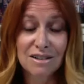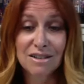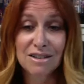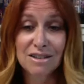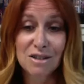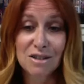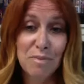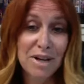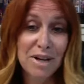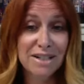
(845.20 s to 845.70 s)

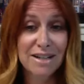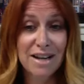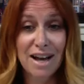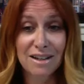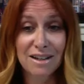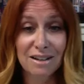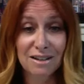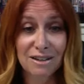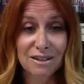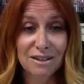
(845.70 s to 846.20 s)

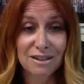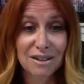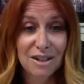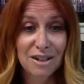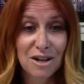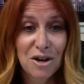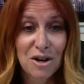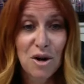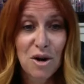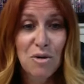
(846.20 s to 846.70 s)
spectacular.
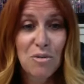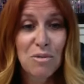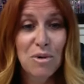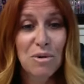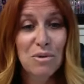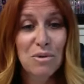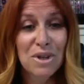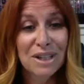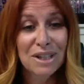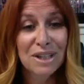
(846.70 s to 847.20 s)

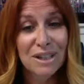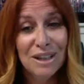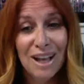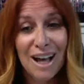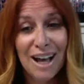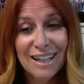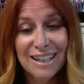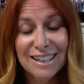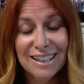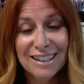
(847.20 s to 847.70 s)
But with a
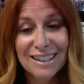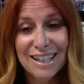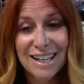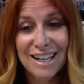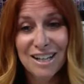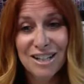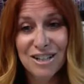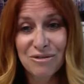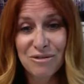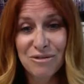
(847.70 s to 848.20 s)
client
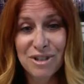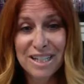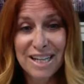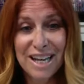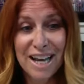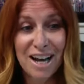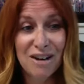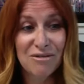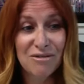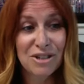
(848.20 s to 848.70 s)
that we
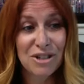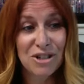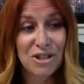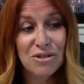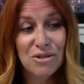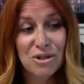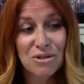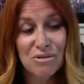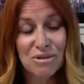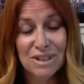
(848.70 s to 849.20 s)
have a
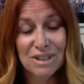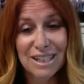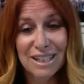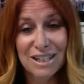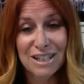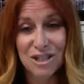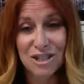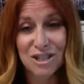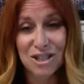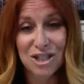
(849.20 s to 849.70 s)
newer
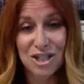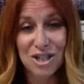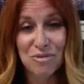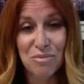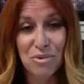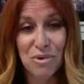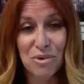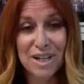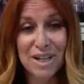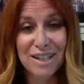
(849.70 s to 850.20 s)
relationship
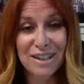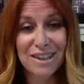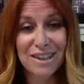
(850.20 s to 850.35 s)
with,